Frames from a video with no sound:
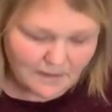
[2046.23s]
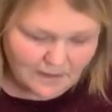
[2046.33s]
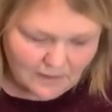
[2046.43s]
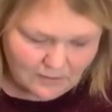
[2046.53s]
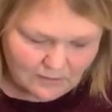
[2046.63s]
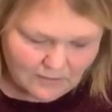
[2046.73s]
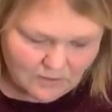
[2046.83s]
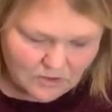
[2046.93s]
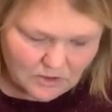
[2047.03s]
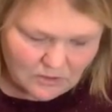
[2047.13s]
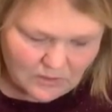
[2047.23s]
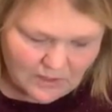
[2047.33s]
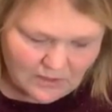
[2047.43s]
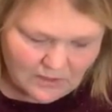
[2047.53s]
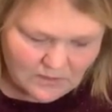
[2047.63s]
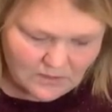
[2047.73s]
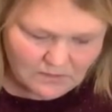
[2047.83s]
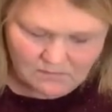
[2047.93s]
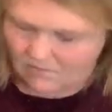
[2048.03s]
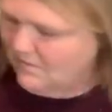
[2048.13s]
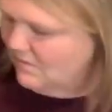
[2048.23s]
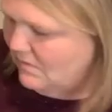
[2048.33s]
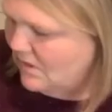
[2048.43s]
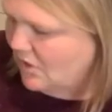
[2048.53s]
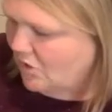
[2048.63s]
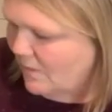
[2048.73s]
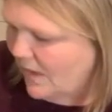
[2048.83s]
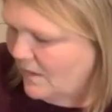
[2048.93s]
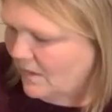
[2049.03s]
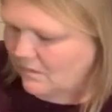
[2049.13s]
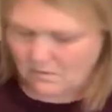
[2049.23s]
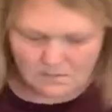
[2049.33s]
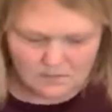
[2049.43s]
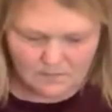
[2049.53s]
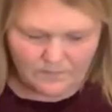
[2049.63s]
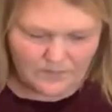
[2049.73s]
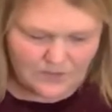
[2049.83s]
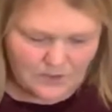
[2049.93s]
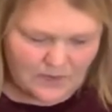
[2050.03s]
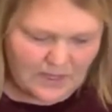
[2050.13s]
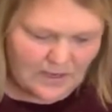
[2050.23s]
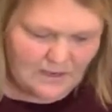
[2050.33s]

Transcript: you know, show others and teach them how to do it.